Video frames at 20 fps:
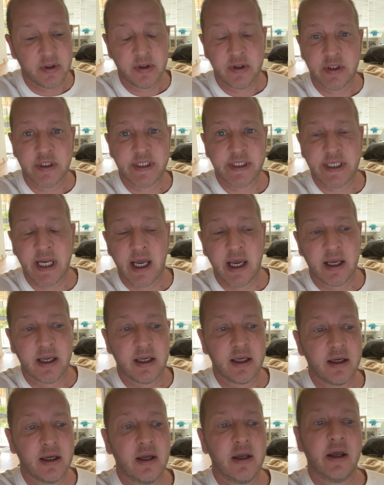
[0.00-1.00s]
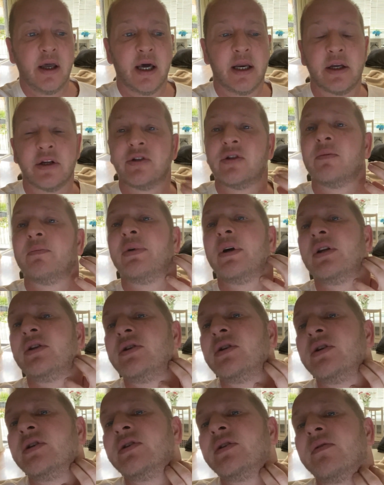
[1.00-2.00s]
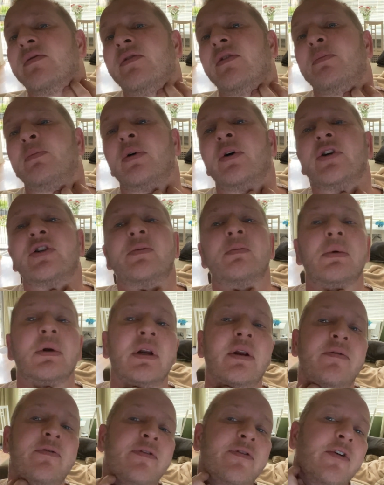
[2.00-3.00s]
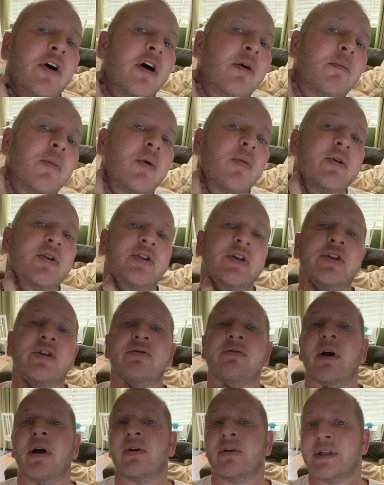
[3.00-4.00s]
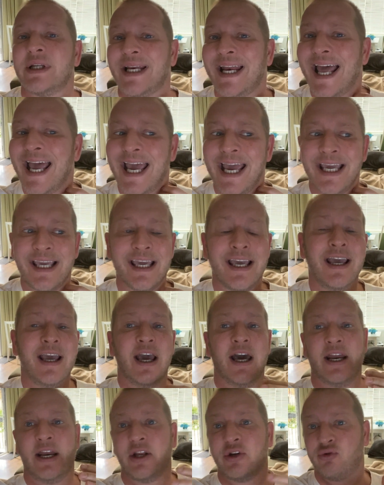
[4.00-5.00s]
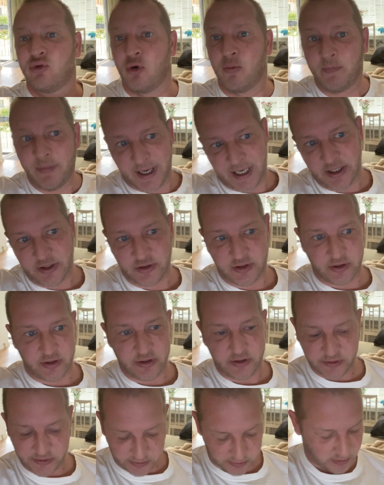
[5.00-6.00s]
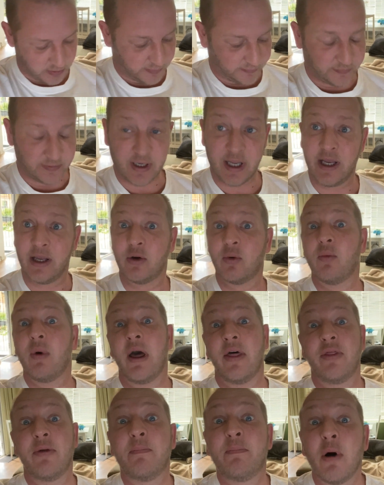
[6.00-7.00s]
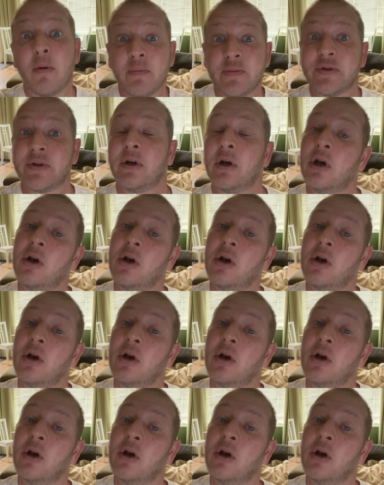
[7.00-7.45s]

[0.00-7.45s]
state. And I took pictures of the possible lymphoma, which was around her neck. And I drew pictures of like where the bumps and